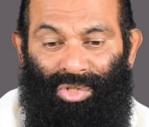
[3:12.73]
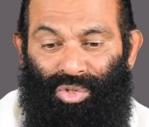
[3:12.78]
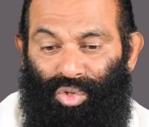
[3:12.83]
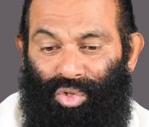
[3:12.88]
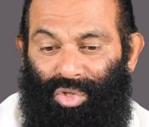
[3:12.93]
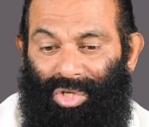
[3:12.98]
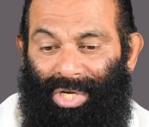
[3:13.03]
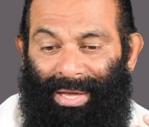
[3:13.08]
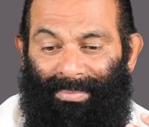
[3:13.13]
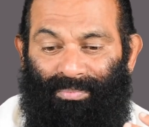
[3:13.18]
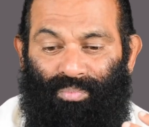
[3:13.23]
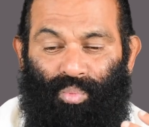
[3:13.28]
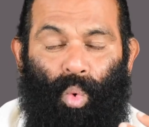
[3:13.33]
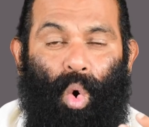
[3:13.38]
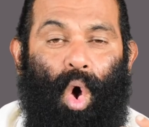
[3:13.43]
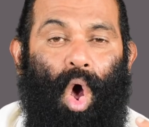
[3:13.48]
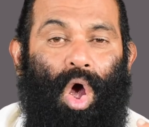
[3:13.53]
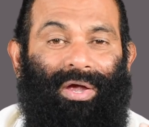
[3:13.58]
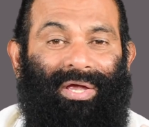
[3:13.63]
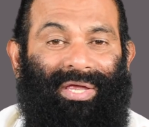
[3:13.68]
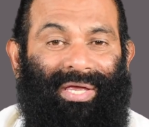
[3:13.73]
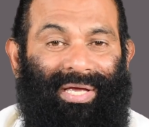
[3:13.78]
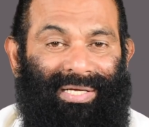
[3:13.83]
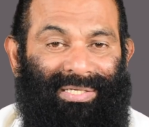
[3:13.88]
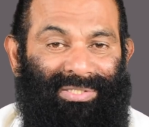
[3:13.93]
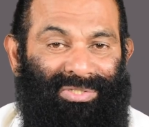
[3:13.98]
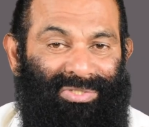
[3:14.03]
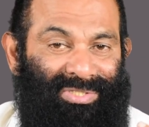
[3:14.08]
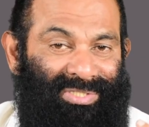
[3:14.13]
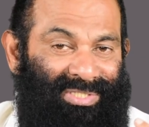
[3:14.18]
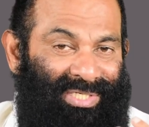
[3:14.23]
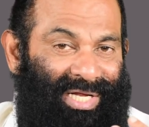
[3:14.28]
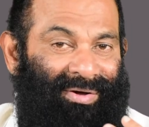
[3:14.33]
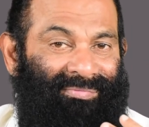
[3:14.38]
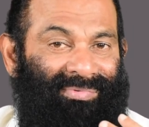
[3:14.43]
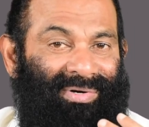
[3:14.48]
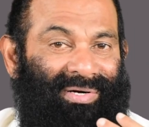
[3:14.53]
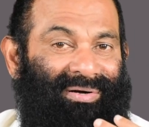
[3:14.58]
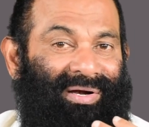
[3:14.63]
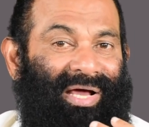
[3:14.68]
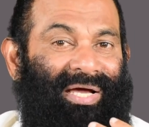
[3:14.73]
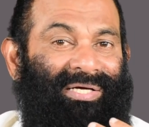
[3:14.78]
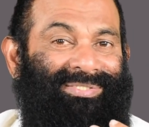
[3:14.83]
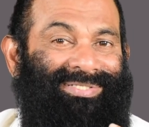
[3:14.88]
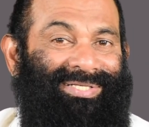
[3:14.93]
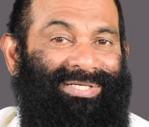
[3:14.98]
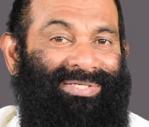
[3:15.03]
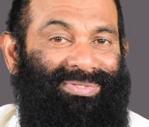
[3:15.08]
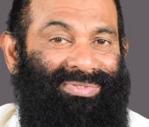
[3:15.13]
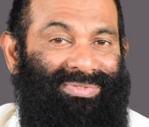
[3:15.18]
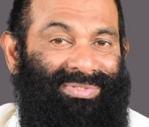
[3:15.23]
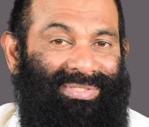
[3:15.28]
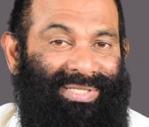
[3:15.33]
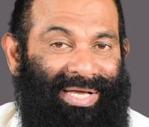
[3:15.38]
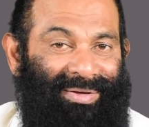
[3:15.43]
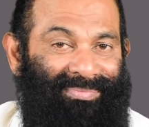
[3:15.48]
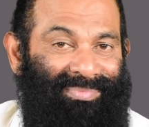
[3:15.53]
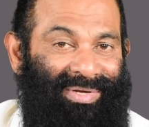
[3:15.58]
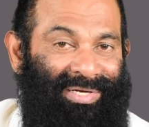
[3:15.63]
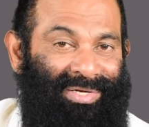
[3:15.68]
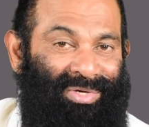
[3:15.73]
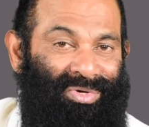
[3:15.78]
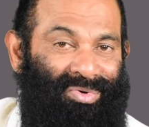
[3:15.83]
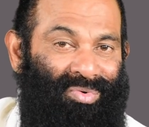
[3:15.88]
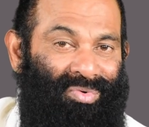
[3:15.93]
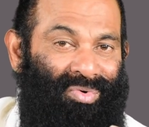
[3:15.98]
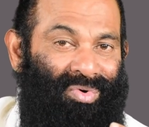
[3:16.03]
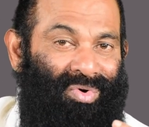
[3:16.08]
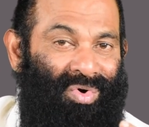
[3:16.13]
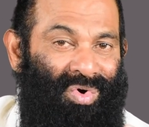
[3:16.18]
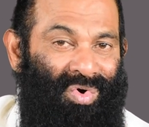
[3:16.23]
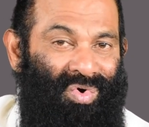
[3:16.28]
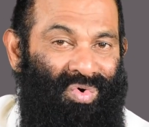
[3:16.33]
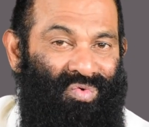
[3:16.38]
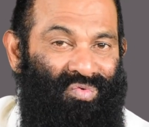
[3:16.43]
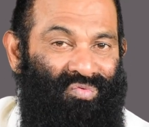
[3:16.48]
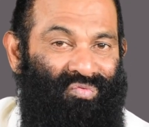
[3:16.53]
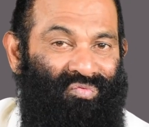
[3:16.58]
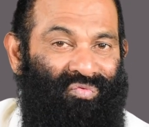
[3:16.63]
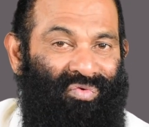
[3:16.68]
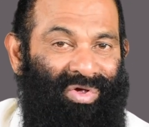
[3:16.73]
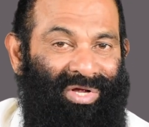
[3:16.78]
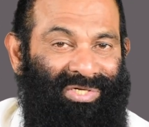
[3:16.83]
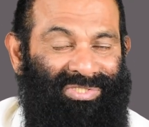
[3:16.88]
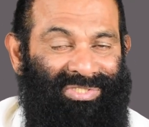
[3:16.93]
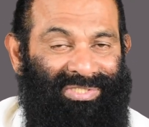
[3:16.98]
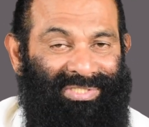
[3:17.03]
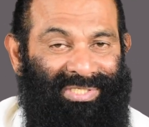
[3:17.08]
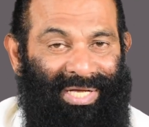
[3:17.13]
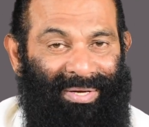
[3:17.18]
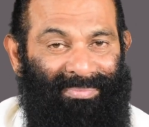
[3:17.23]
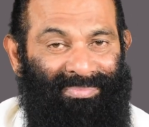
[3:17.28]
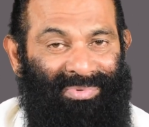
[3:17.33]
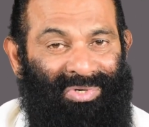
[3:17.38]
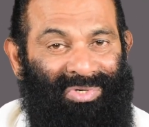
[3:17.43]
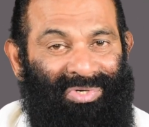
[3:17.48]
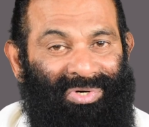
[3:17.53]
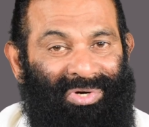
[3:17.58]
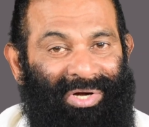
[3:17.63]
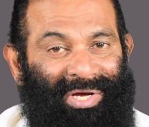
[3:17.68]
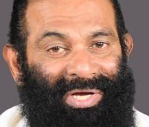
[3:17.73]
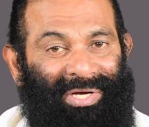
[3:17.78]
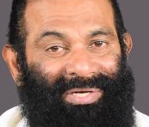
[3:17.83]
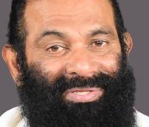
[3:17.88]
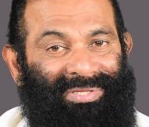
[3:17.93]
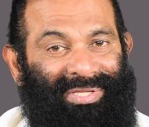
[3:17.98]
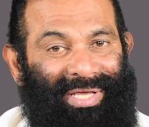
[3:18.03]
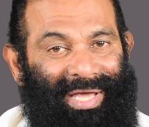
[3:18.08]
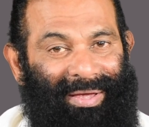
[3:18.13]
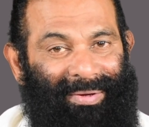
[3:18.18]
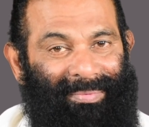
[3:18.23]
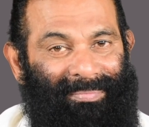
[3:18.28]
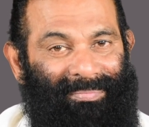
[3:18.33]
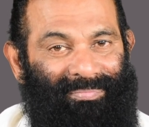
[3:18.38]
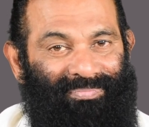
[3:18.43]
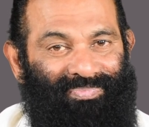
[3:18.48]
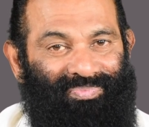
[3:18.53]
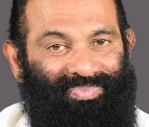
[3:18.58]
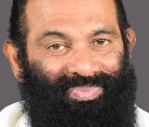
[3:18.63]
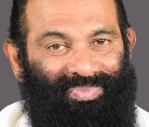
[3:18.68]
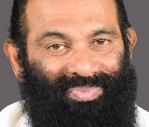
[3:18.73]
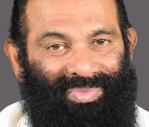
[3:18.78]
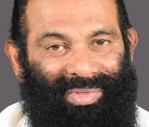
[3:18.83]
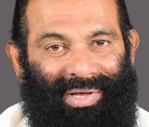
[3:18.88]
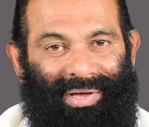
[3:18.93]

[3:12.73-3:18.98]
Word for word: You keep walking, you travel right into them and you wish them, you greet them.